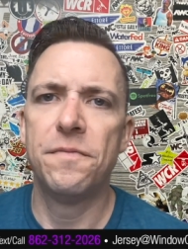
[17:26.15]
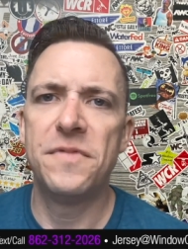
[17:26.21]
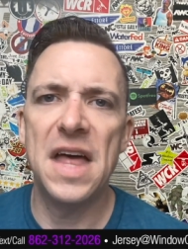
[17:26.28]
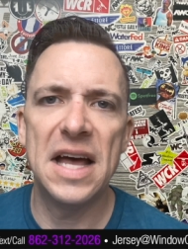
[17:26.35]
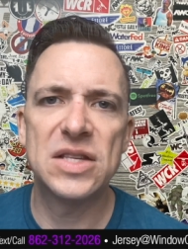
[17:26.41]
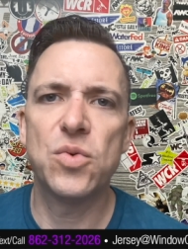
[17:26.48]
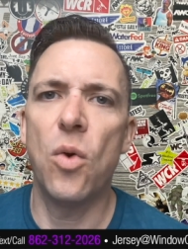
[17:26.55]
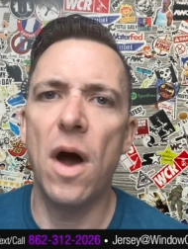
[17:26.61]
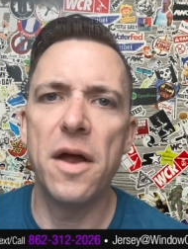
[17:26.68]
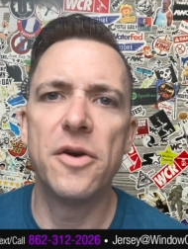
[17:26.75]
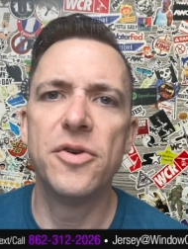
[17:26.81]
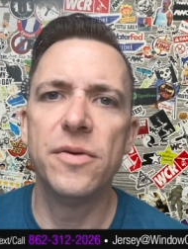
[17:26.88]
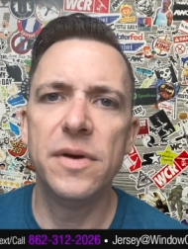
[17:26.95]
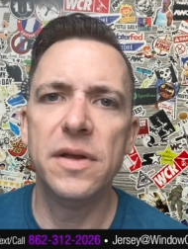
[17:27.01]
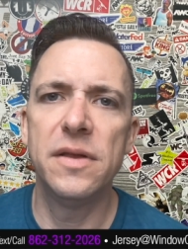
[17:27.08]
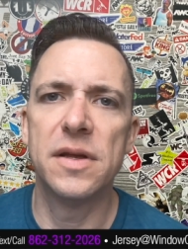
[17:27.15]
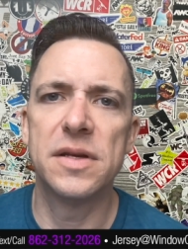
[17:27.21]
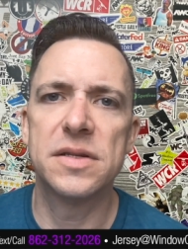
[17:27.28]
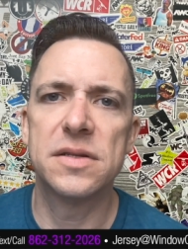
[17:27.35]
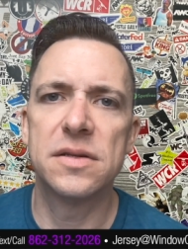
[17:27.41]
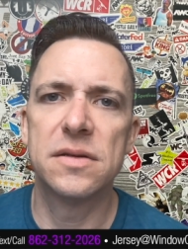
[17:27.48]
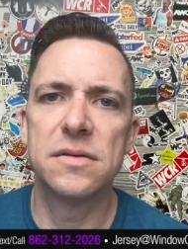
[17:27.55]
That's why you're doing
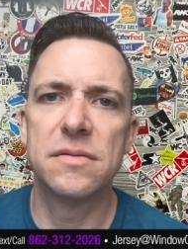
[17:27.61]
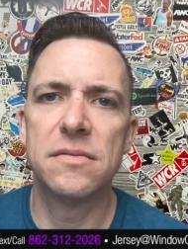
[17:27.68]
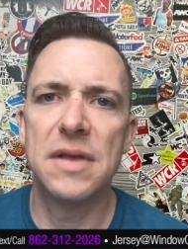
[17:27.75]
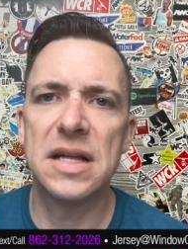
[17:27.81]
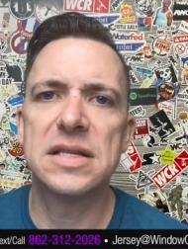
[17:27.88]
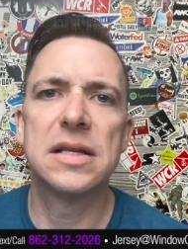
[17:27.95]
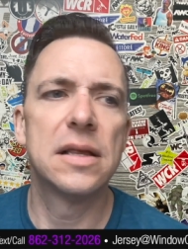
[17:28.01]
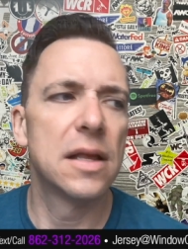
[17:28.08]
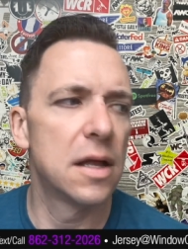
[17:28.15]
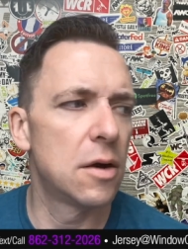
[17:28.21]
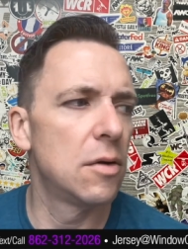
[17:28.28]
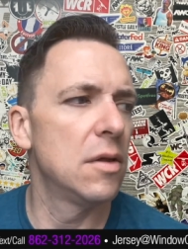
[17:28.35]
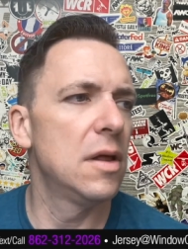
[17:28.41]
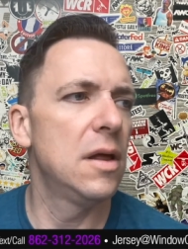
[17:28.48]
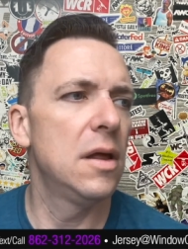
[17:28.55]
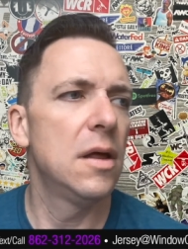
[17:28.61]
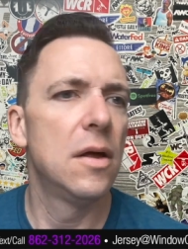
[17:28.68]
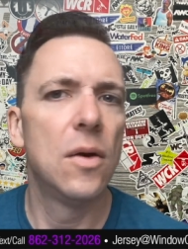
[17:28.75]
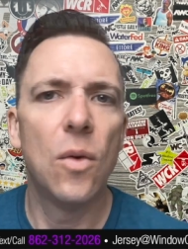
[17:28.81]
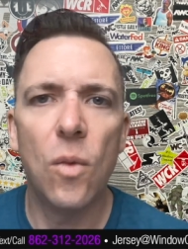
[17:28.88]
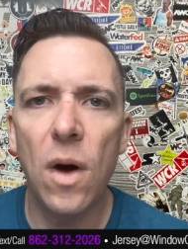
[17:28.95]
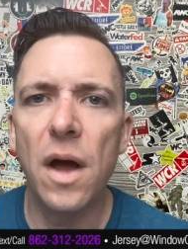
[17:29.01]
this. That's literally
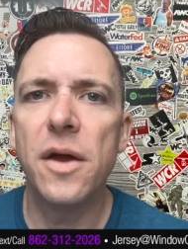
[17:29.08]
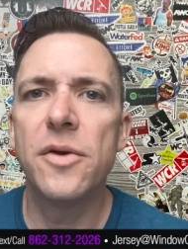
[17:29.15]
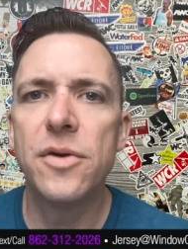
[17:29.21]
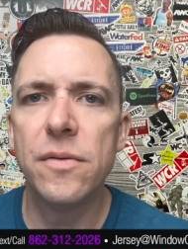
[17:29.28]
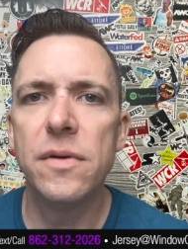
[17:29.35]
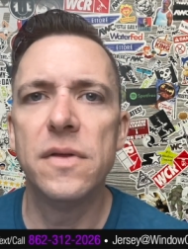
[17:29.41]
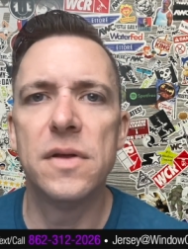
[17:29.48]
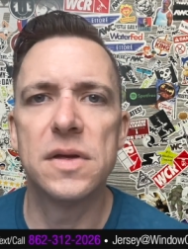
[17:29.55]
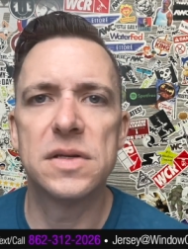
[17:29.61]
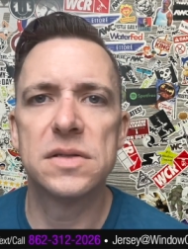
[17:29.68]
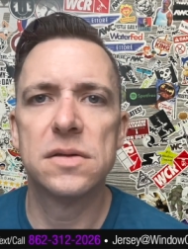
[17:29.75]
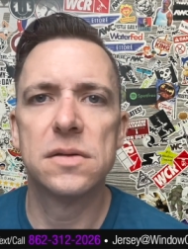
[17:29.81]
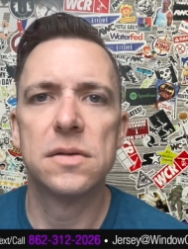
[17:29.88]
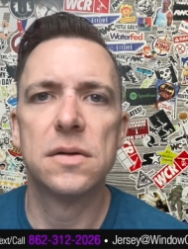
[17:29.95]
why you're doing this.